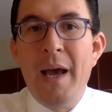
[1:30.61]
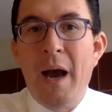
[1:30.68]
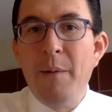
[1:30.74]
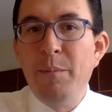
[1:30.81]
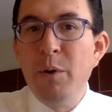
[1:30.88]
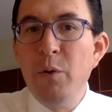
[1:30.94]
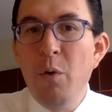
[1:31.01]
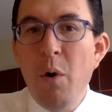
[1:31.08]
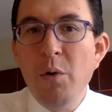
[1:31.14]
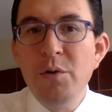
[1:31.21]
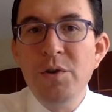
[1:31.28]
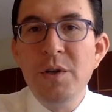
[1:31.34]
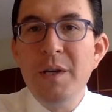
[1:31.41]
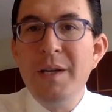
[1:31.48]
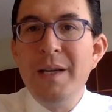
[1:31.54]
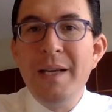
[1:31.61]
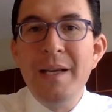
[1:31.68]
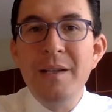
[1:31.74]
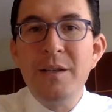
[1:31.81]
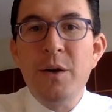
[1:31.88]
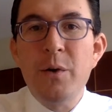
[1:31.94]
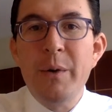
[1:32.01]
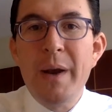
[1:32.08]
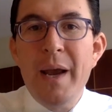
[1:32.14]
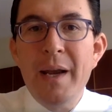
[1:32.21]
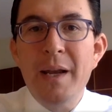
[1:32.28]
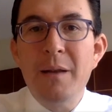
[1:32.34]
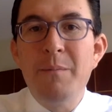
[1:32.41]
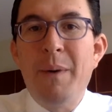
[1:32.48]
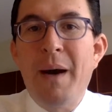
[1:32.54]
A blue ocean is
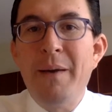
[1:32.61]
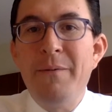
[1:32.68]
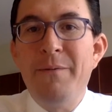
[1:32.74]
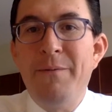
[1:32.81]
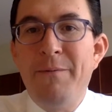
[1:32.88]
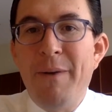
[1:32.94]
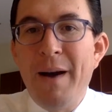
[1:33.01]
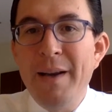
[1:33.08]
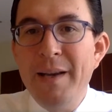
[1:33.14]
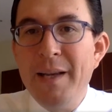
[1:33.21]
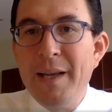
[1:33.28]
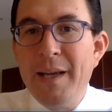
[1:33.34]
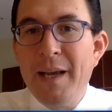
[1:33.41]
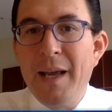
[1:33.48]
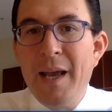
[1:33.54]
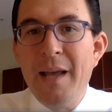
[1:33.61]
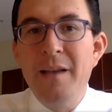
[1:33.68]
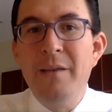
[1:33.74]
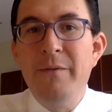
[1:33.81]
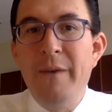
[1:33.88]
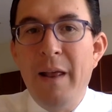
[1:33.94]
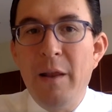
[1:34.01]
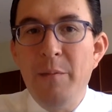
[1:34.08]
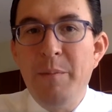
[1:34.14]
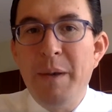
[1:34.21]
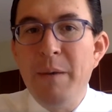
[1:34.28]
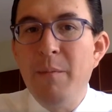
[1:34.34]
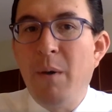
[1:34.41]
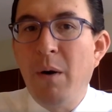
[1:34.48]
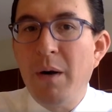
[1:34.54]
created by finding and
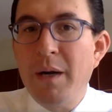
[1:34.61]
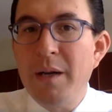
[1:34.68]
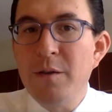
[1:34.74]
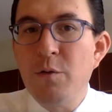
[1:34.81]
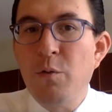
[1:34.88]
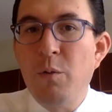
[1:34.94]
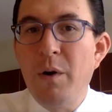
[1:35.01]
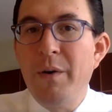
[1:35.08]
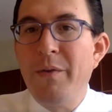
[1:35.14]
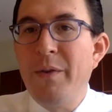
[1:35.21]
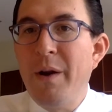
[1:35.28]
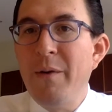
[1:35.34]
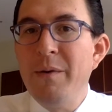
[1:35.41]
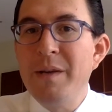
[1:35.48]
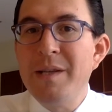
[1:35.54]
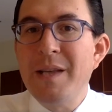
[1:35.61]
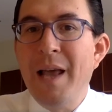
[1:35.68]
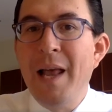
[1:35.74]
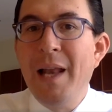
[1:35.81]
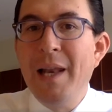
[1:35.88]
developing markets where there is